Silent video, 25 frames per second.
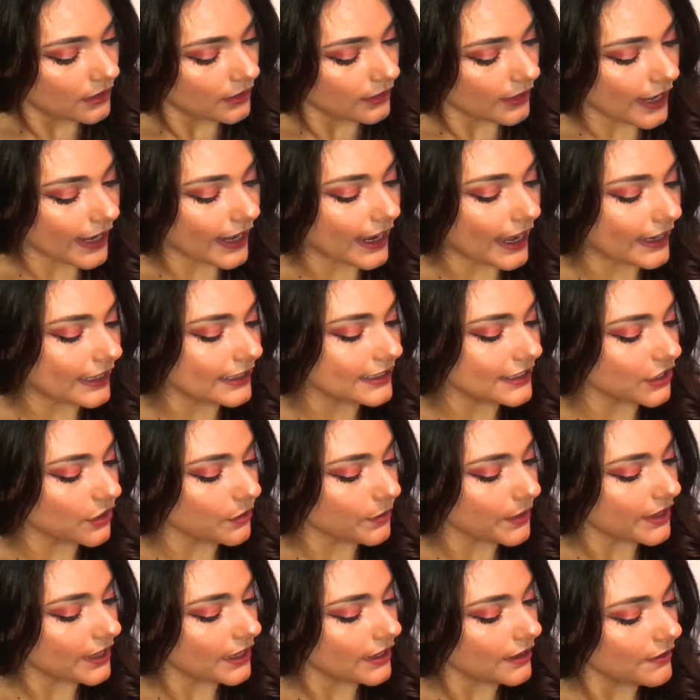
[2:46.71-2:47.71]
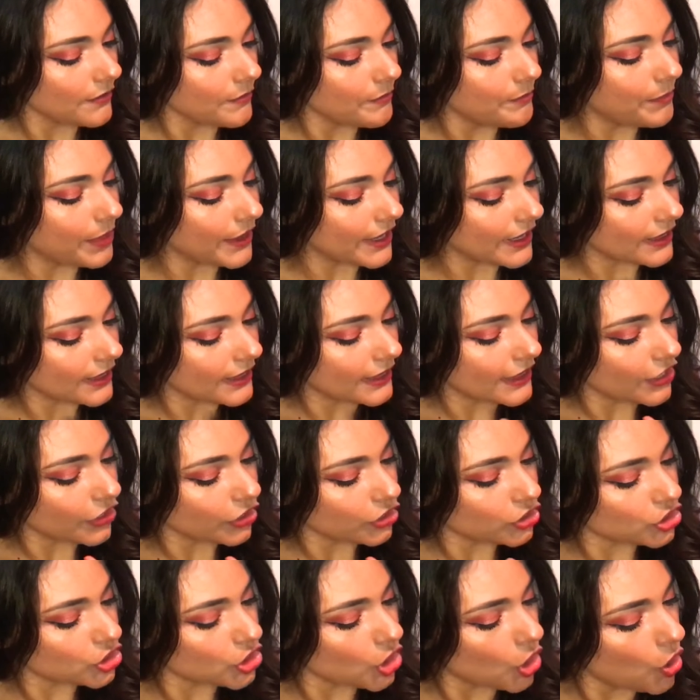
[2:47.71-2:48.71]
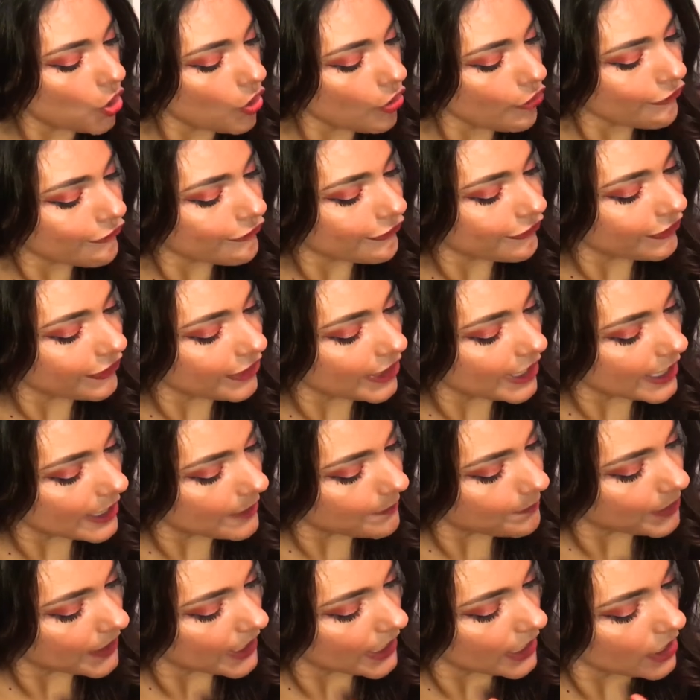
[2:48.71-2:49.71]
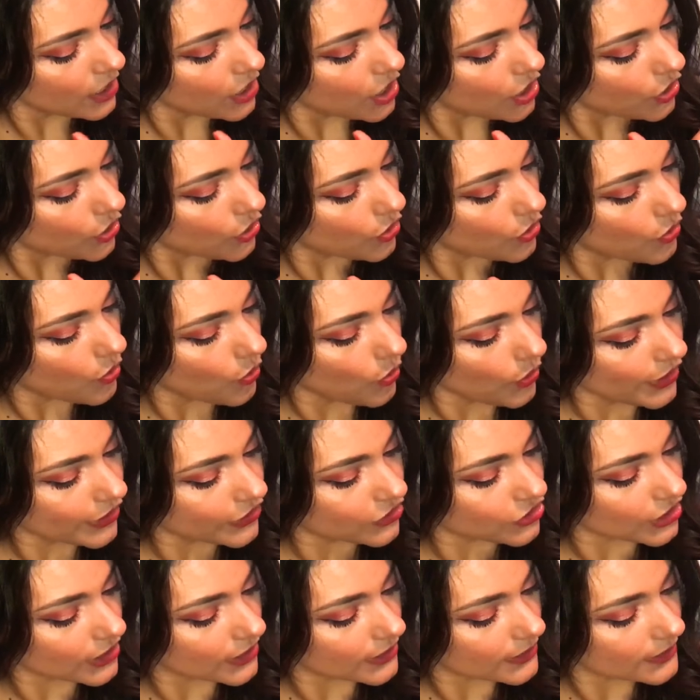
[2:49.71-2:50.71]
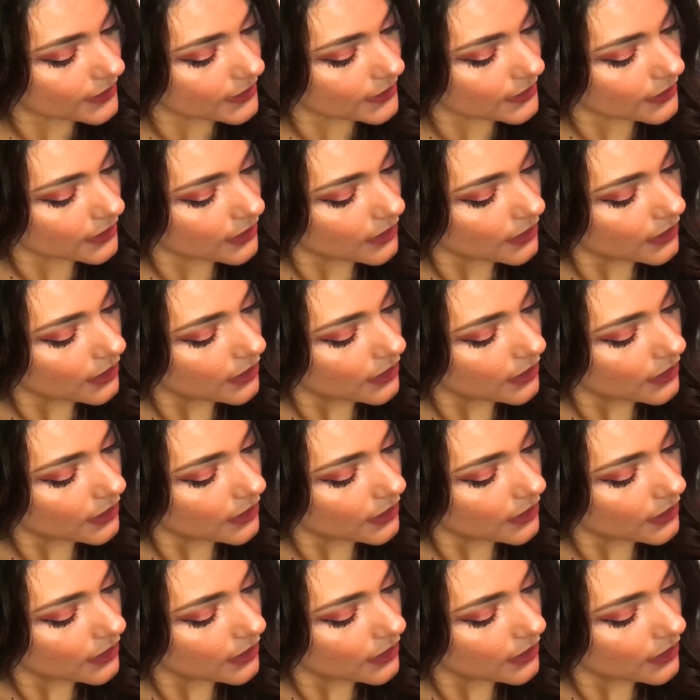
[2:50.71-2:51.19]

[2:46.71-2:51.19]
Like, I can deal with it, but they're so flipping gorgeous.